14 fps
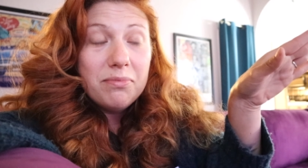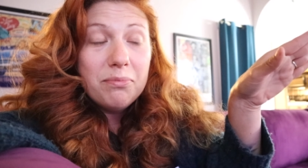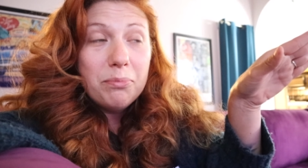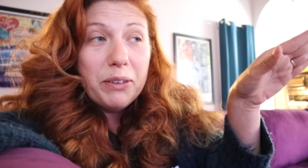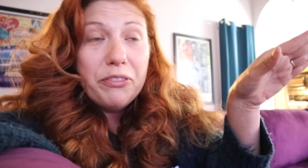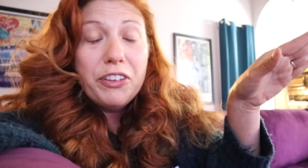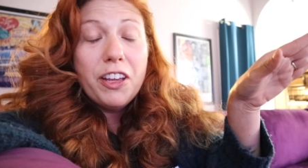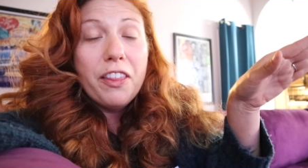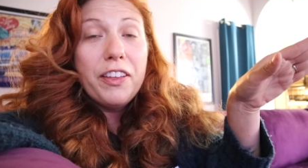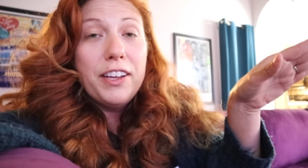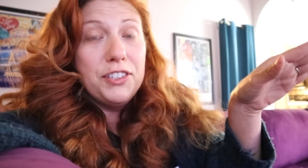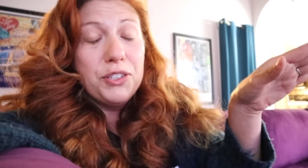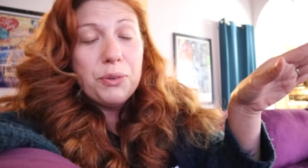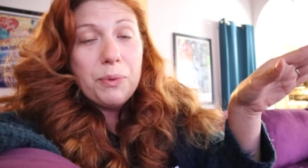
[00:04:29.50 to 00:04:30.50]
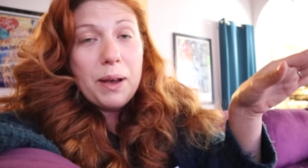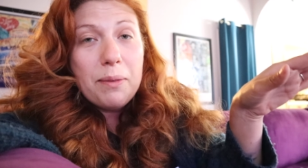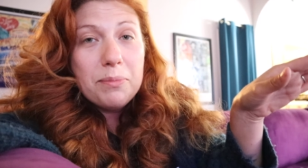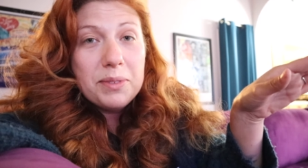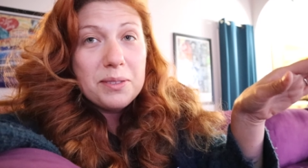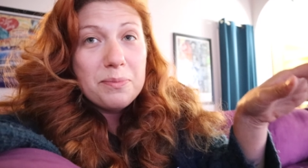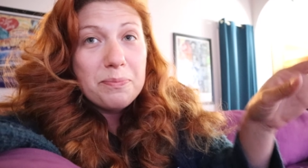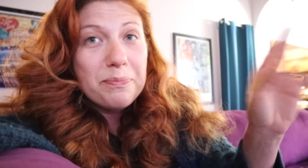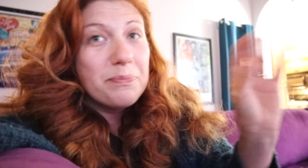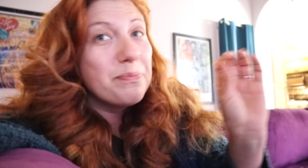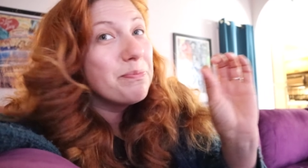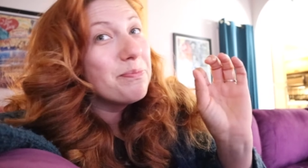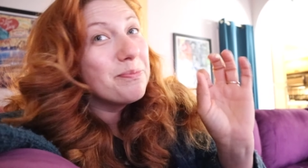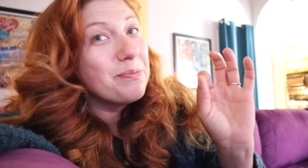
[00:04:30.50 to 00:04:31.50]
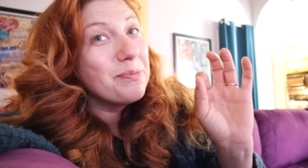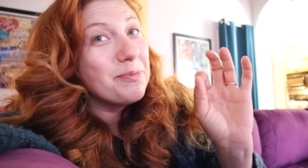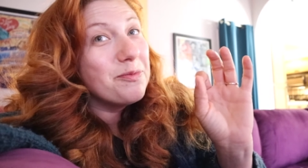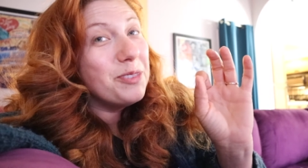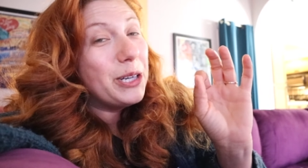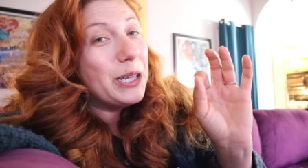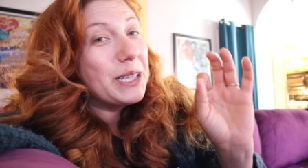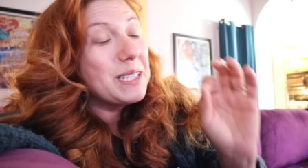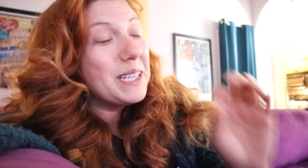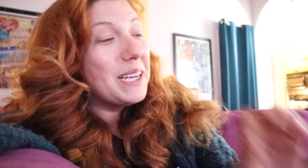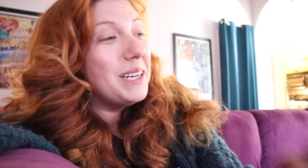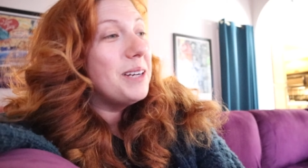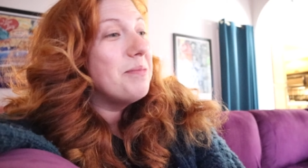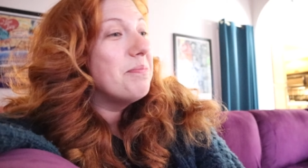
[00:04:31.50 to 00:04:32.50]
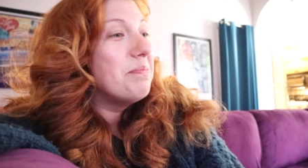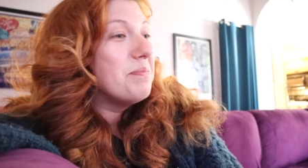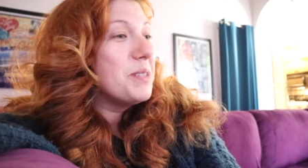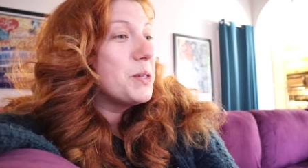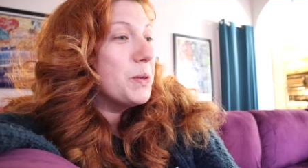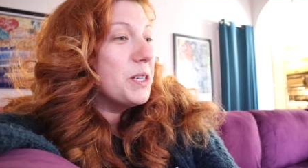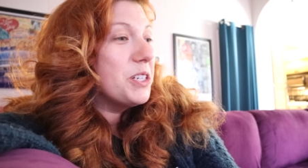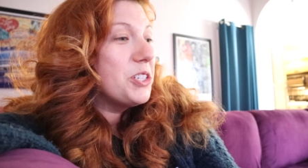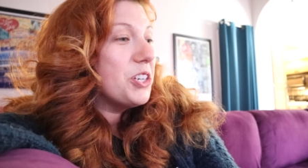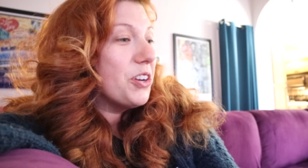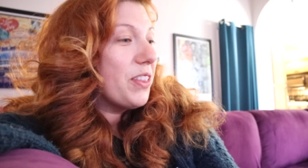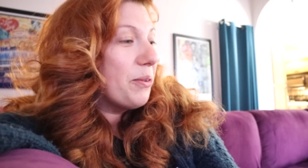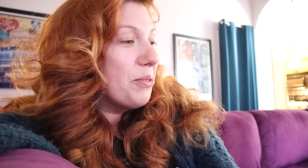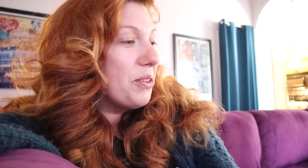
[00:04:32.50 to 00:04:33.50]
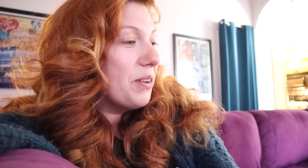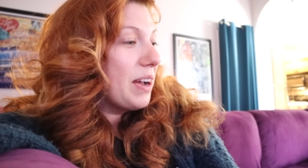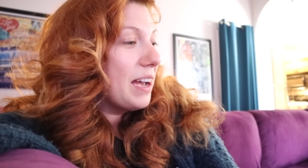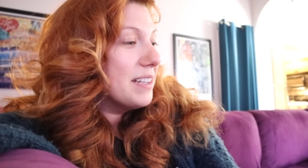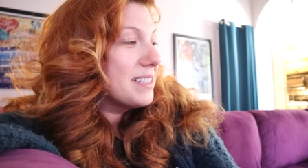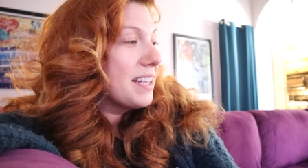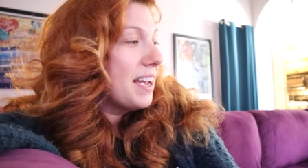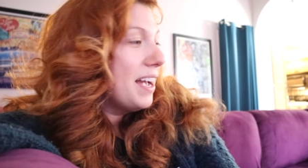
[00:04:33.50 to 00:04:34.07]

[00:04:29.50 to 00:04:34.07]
but via the interwebs. Very excited. Just wanted to share that with you guys.